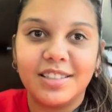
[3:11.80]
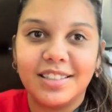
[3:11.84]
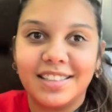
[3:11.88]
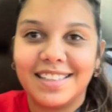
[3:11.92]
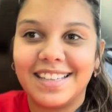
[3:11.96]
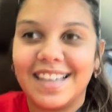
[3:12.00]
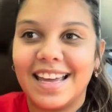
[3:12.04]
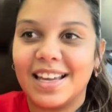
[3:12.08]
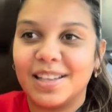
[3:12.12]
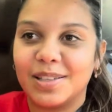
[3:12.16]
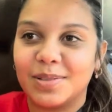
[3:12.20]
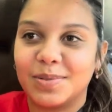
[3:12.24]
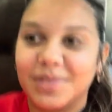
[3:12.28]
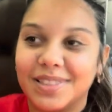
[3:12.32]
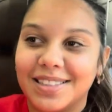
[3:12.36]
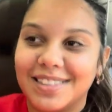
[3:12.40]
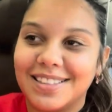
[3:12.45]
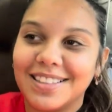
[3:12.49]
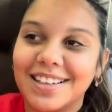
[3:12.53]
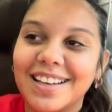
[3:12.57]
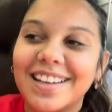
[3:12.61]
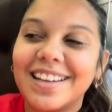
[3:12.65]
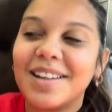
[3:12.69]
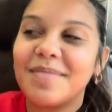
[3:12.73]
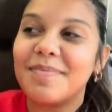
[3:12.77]
Yes, we're
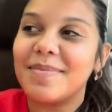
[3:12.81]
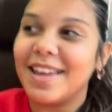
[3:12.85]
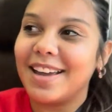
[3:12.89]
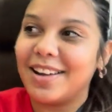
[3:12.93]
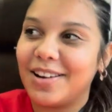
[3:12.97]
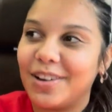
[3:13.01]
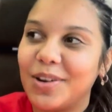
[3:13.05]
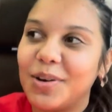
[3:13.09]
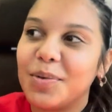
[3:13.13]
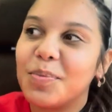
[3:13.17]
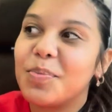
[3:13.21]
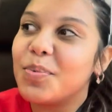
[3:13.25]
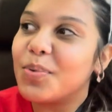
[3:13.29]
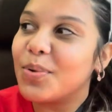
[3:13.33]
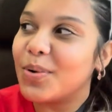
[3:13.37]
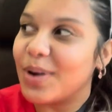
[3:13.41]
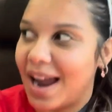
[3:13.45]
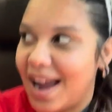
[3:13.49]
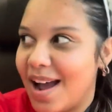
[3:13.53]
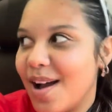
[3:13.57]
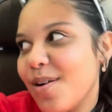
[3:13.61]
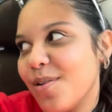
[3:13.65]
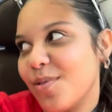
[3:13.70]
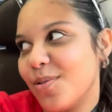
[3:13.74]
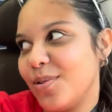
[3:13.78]
still gonna make her
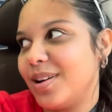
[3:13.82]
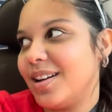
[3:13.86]
proud.